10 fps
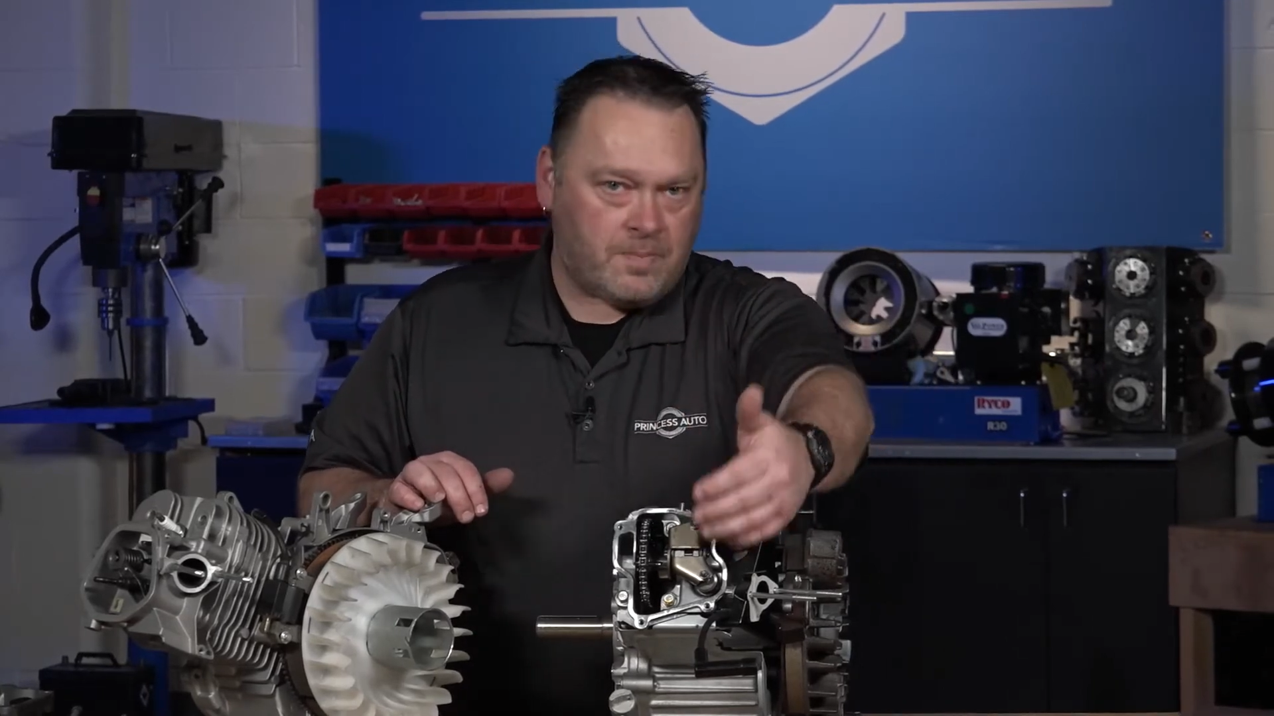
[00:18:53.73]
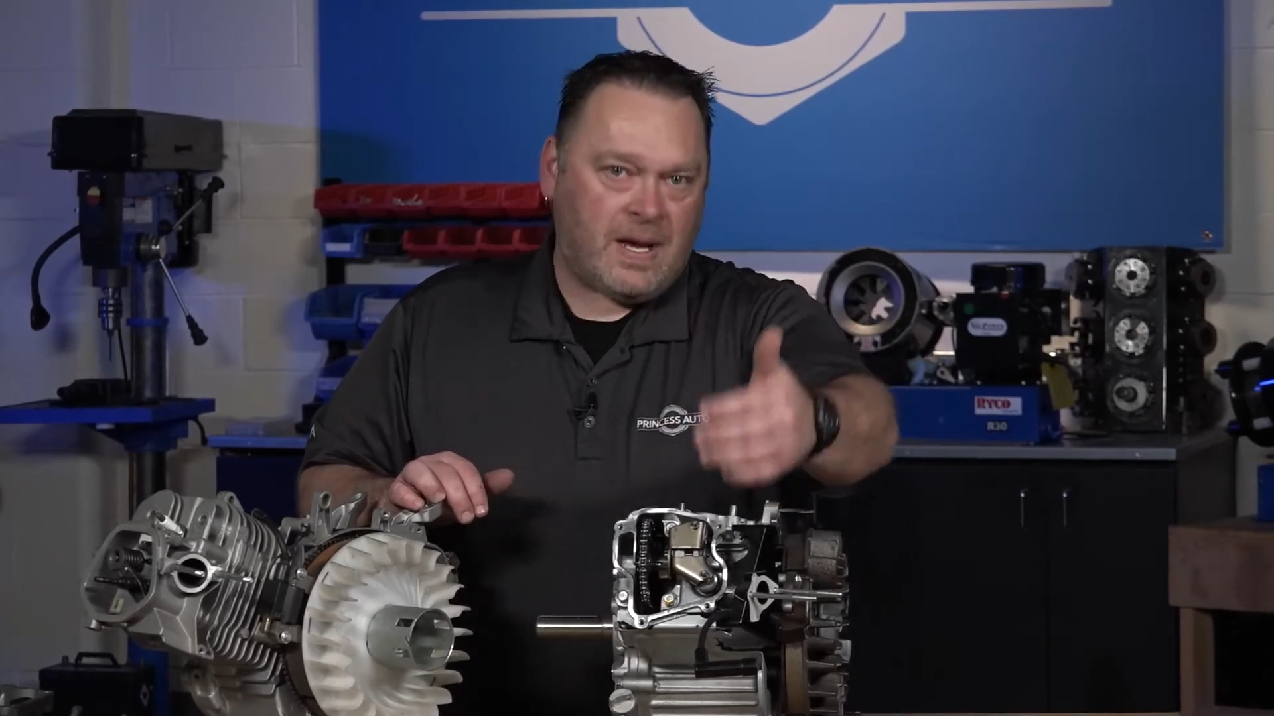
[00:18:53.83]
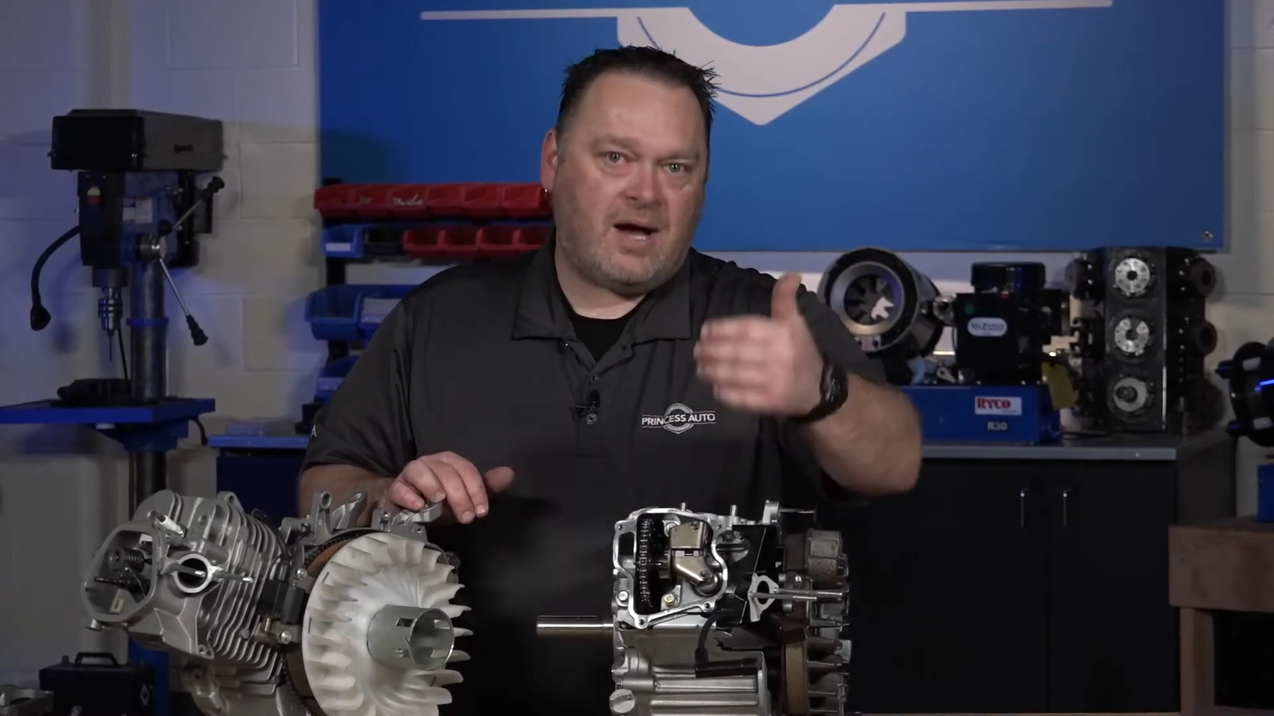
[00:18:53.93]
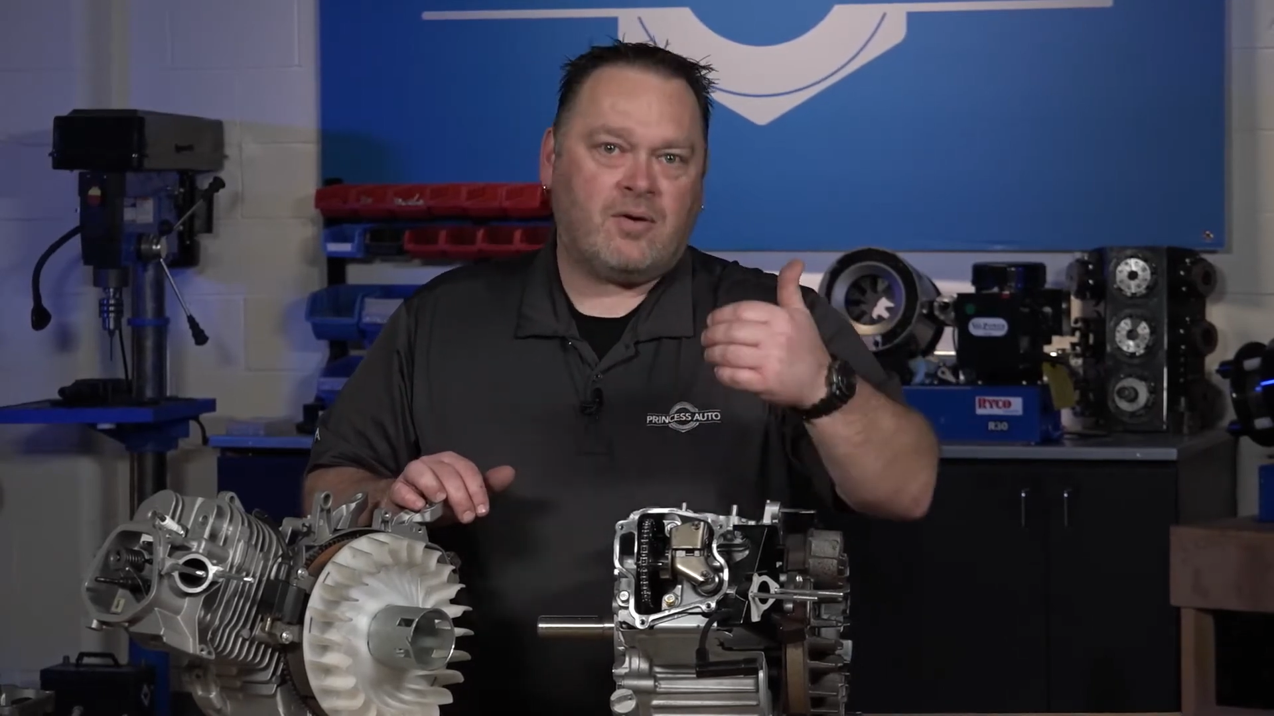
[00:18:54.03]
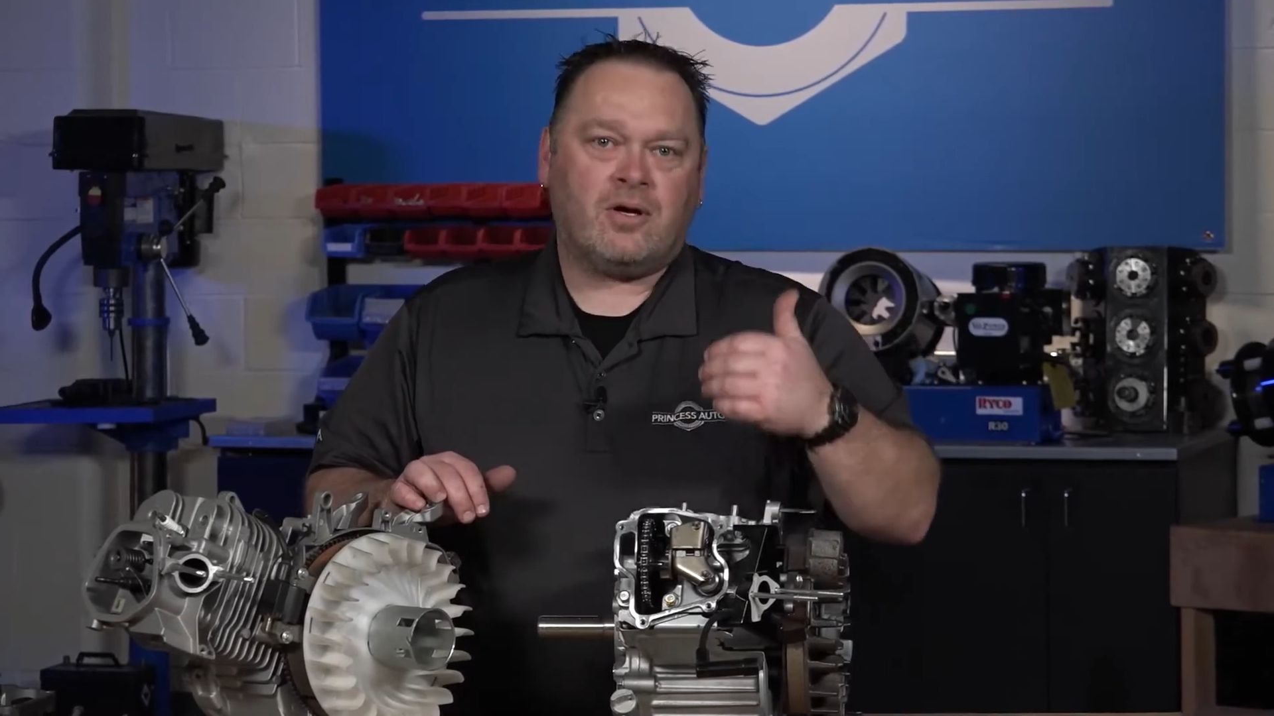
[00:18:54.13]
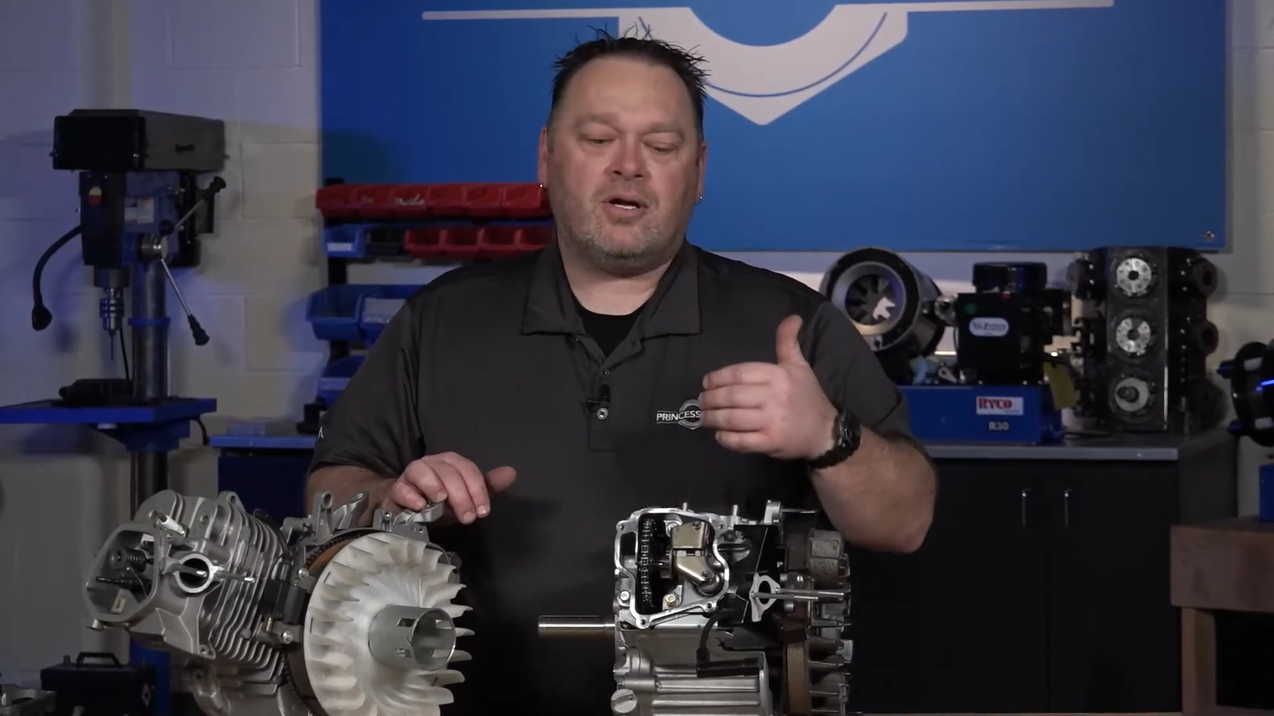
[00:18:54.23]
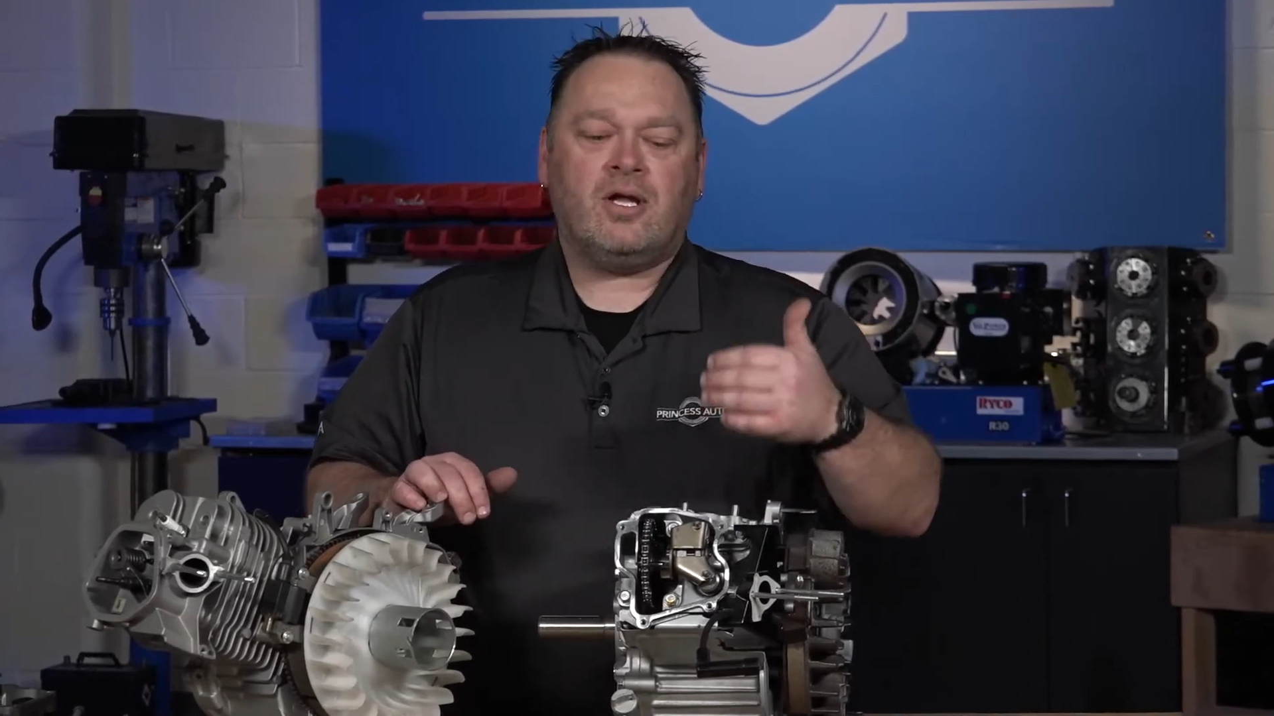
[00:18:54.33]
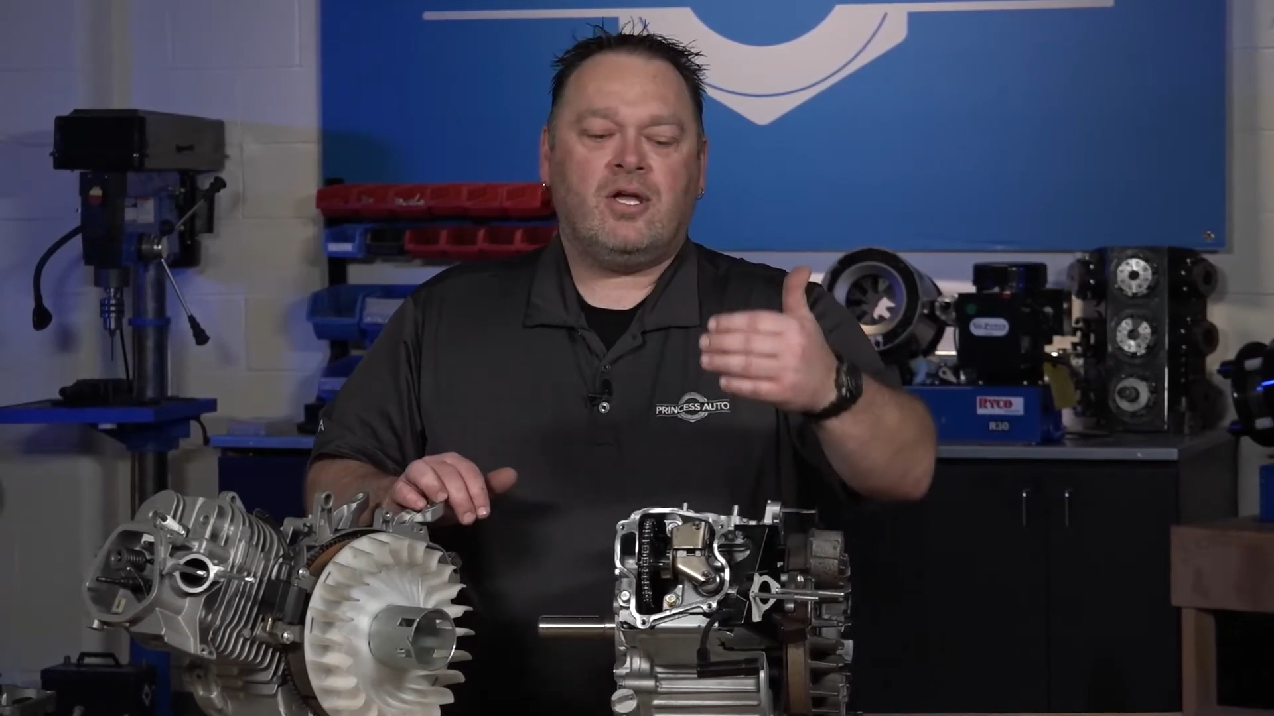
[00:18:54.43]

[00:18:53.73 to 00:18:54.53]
power,